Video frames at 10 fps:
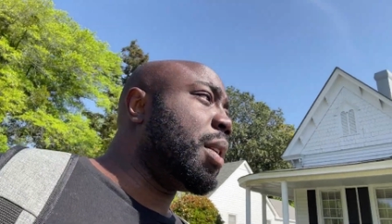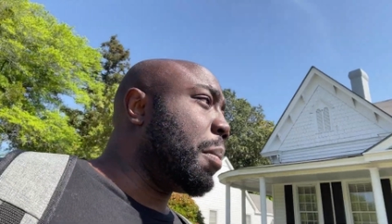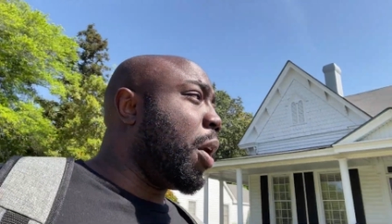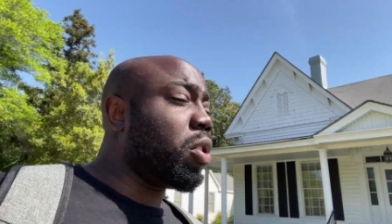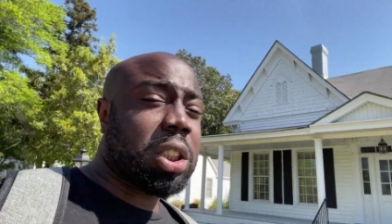the
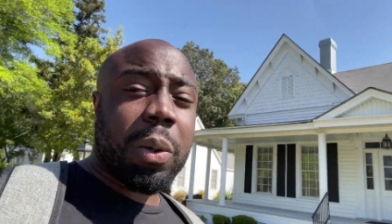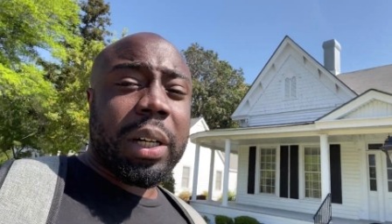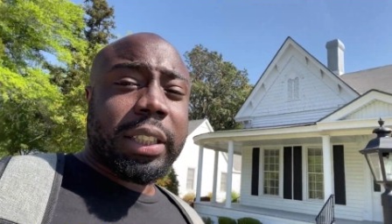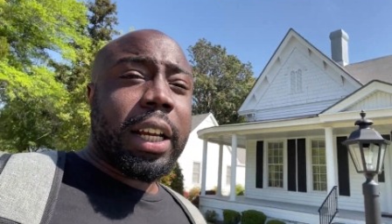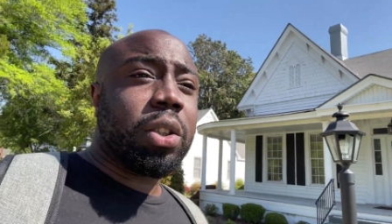most of
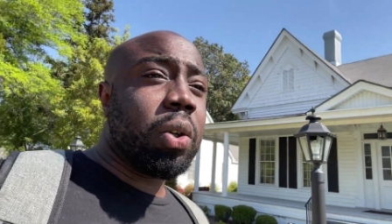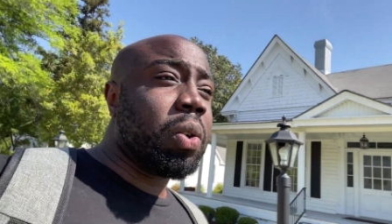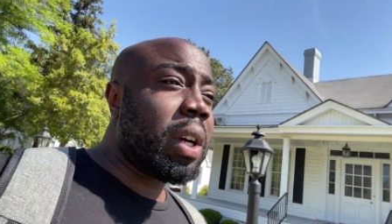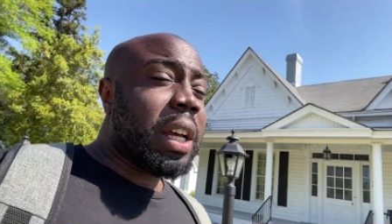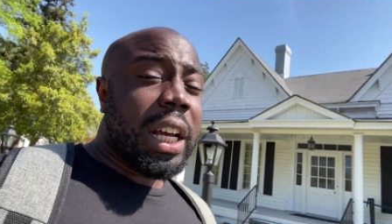what they do
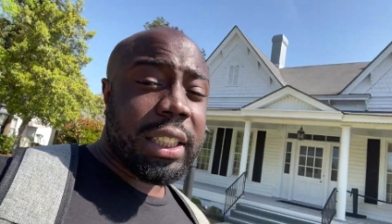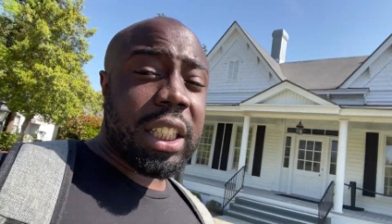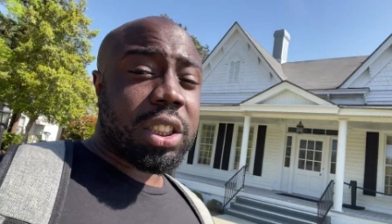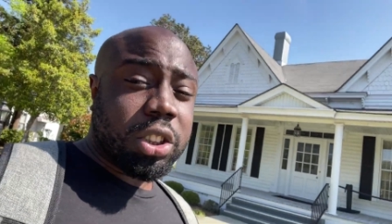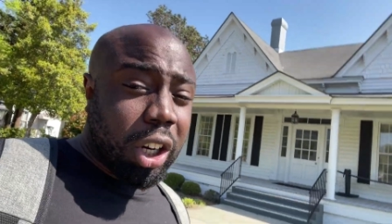is
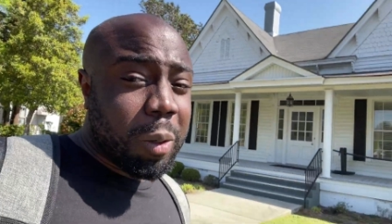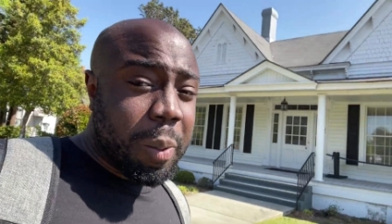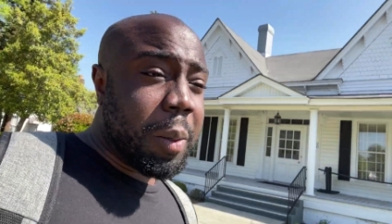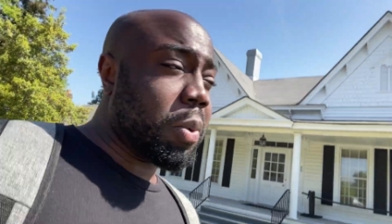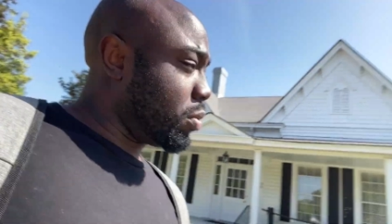extort
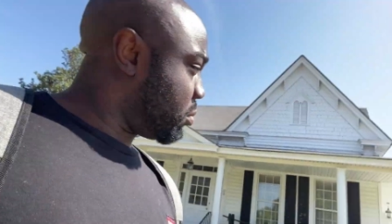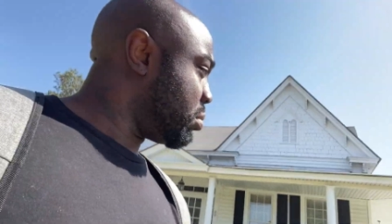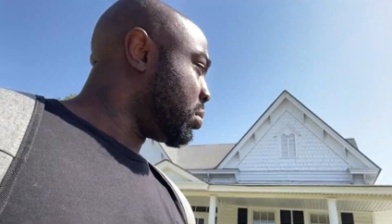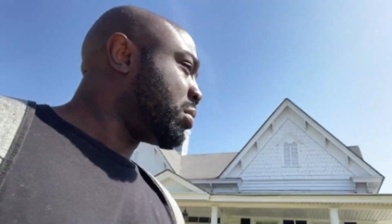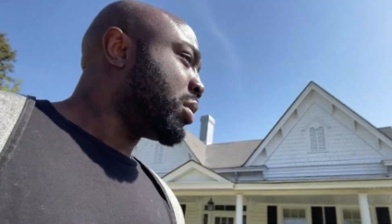people,
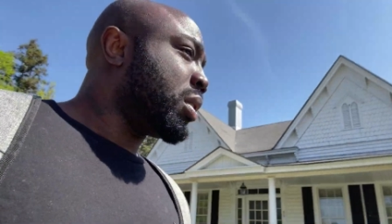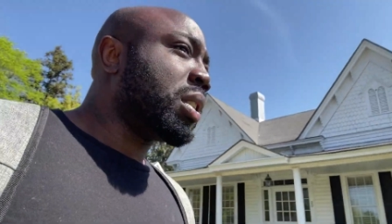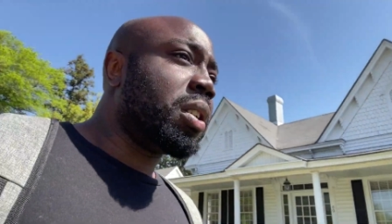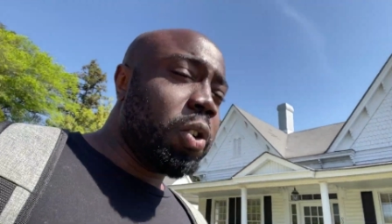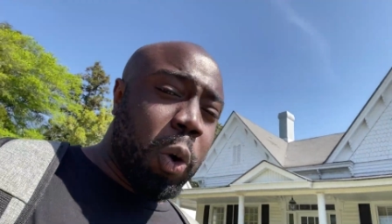
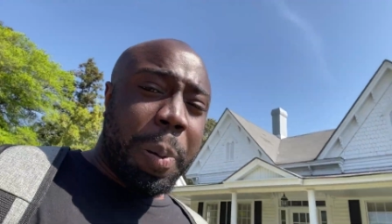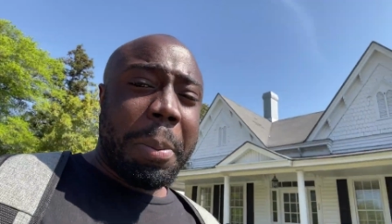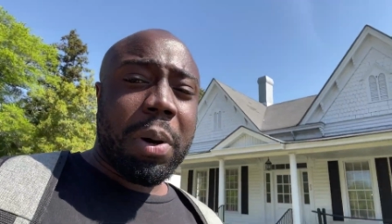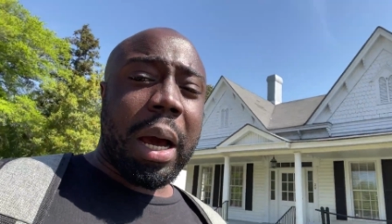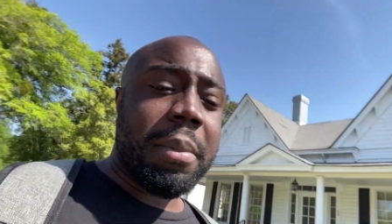new
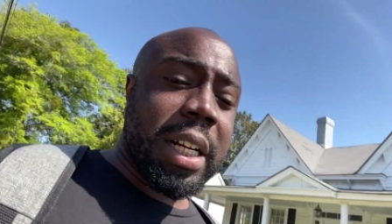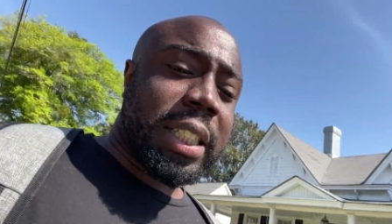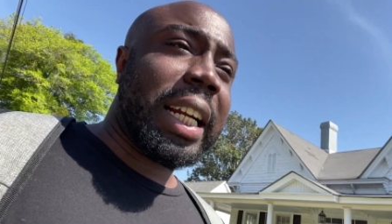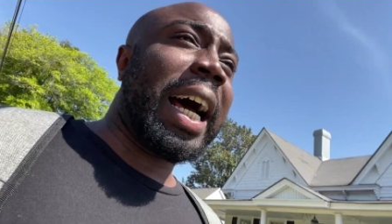people coming into the